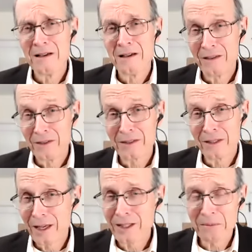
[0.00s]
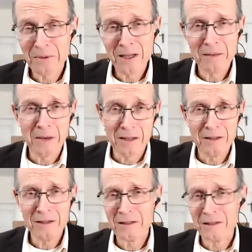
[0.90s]
And there's a lot to pray about.
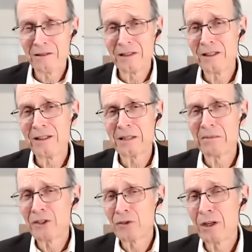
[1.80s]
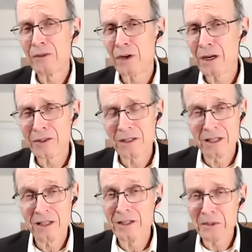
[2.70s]
You could you could literally spend 24 hours a
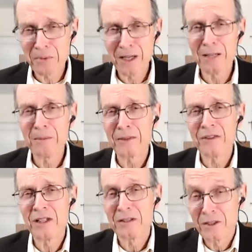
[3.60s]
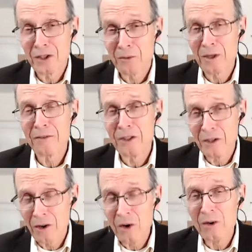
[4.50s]
day just praying about the things that you're aware of in
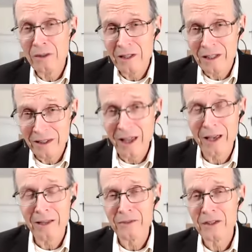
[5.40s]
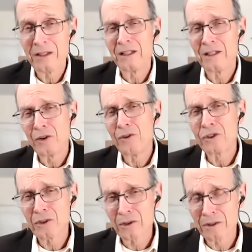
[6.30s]
your own life, in, in your own
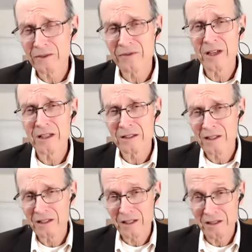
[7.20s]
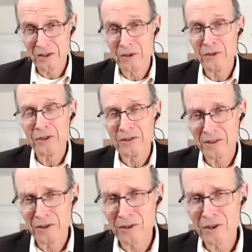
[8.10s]
circle of friends, and in, in your own
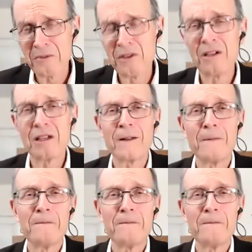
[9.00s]
you know community.